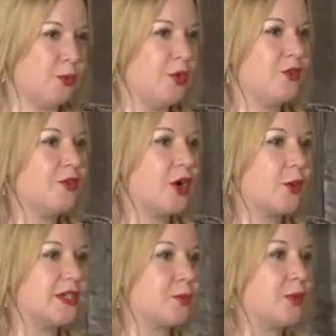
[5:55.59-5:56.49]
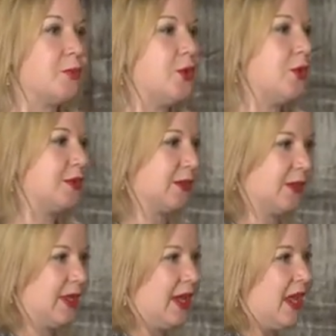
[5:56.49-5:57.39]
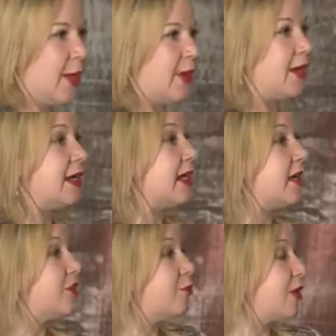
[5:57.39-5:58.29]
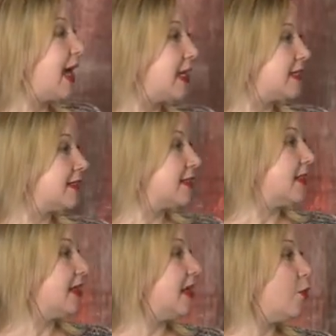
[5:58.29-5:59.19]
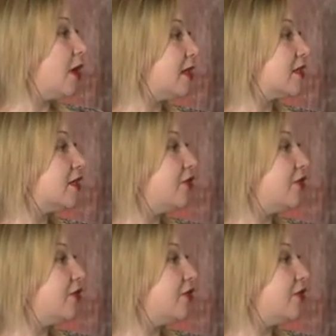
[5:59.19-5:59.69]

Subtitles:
put forward a proposal about an area of practice that they want